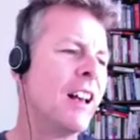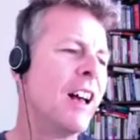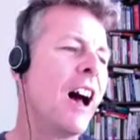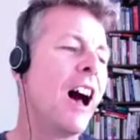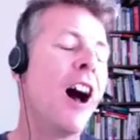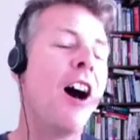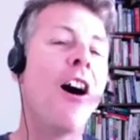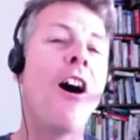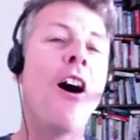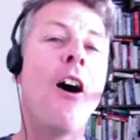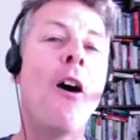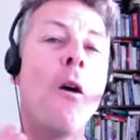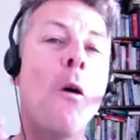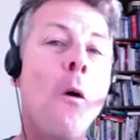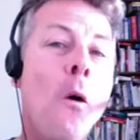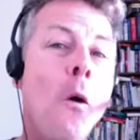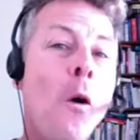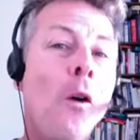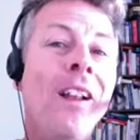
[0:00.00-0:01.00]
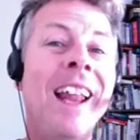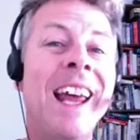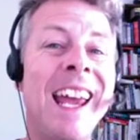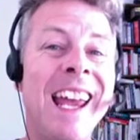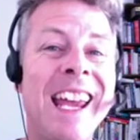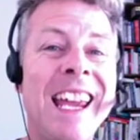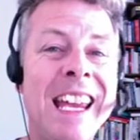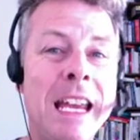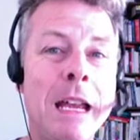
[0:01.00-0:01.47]
a whole
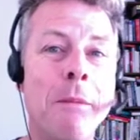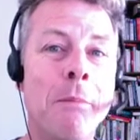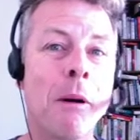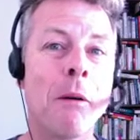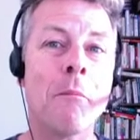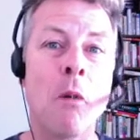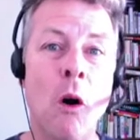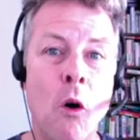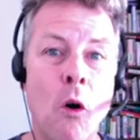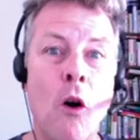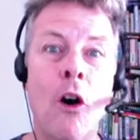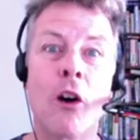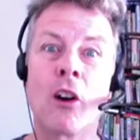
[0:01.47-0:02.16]
heap more